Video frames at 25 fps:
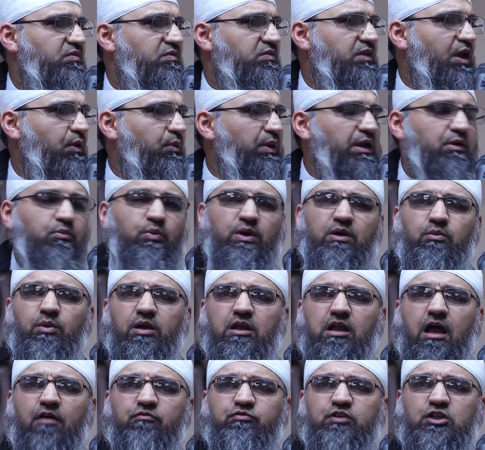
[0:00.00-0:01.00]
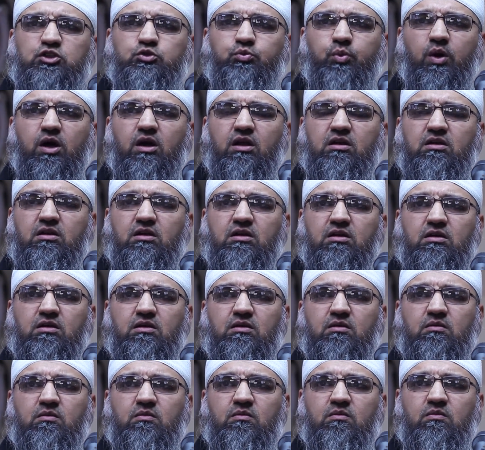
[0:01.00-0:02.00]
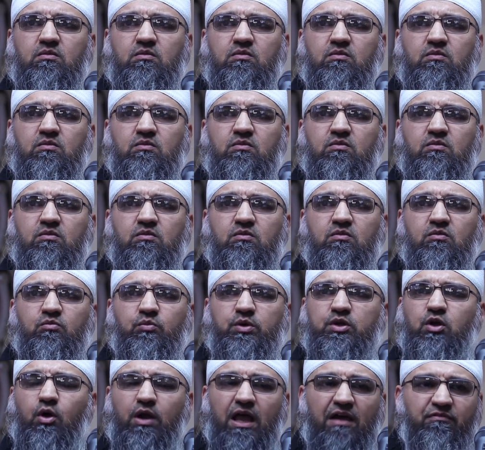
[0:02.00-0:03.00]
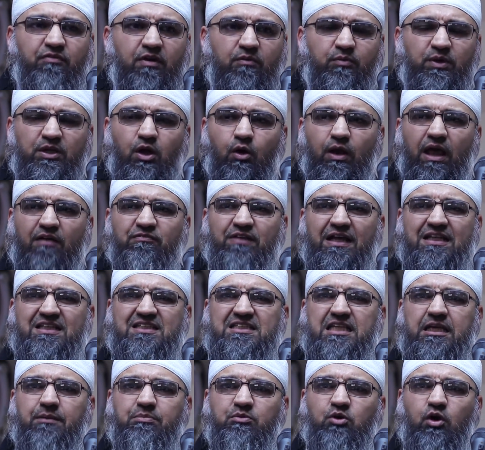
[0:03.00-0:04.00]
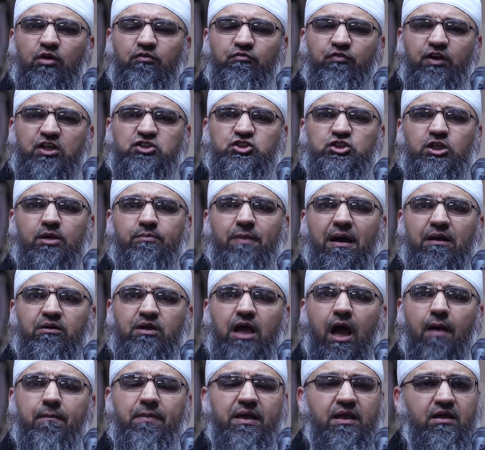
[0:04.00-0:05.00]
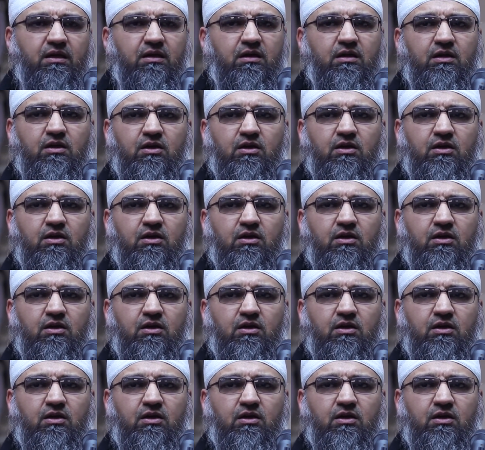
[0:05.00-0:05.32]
That we love this world. We don't have that deep conviction about coming